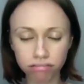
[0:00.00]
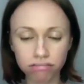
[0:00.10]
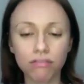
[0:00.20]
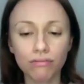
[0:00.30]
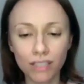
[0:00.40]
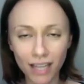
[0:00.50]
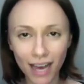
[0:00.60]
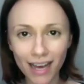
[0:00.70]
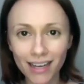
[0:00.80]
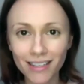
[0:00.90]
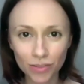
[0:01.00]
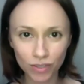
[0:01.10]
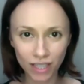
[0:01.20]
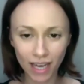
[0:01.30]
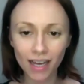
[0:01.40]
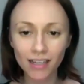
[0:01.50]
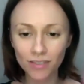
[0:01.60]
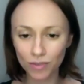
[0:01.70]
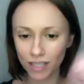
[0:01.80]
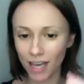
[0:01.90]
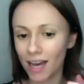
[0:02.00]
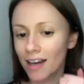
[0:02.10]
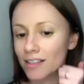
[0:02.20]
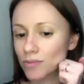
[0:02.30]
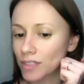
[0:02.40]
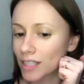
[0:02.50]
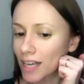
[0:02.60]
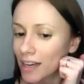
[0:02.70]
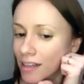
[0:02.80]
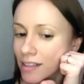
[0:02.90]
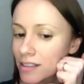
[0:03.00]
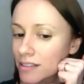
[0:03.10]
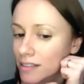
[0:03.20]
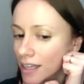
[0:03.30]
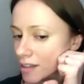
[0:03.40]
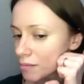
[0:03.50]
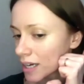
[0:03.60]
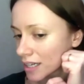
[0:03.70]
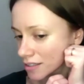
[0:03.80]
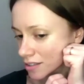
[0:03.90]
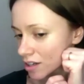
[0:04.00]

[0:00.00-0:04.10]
Relax, relax, relax, relax, and massage.